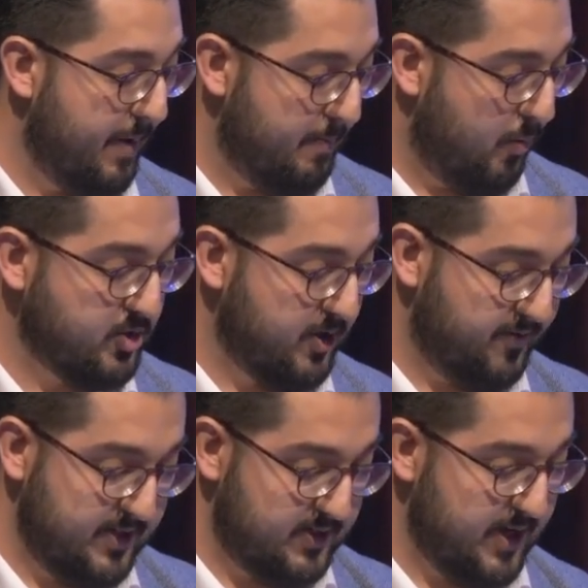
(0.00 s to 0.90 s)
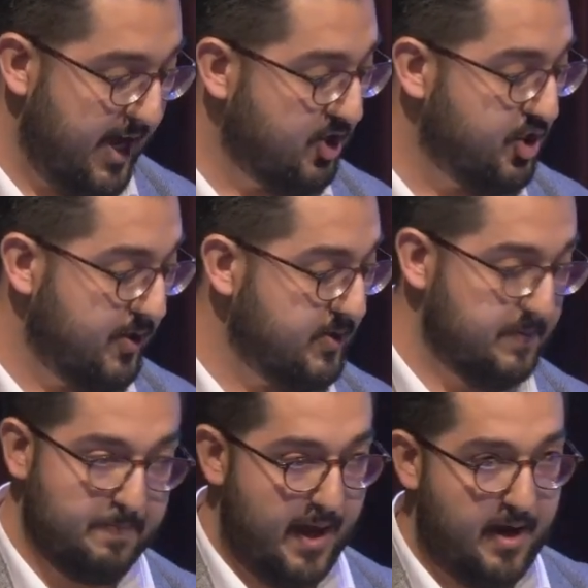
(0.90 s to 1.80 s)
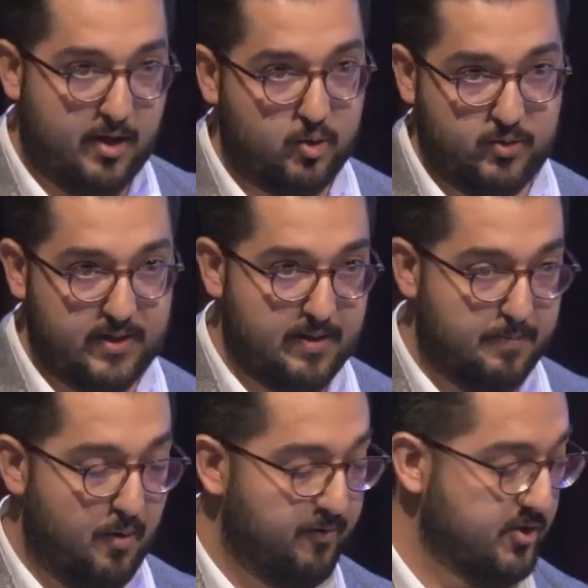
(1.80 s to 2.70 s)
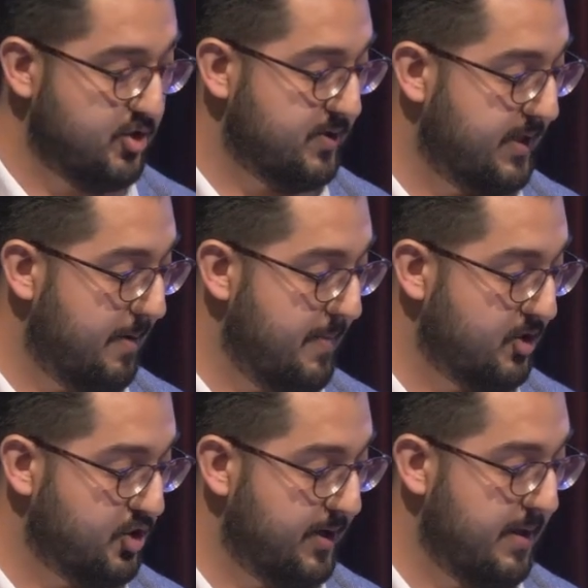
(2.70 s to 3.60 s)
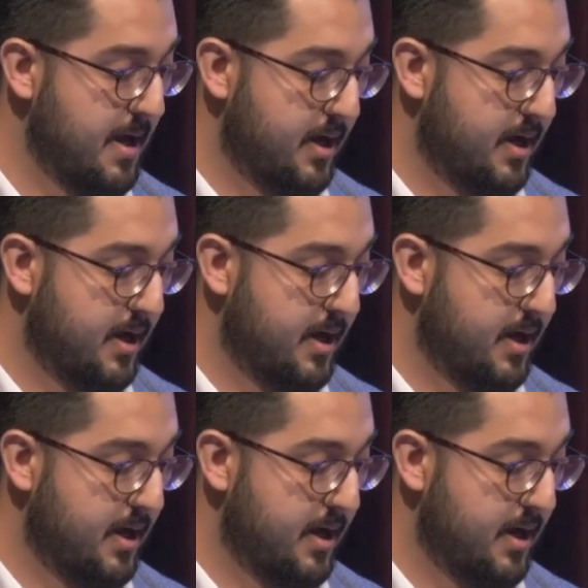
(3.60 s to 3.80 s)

most of these agers, including the both agers that I mentioned,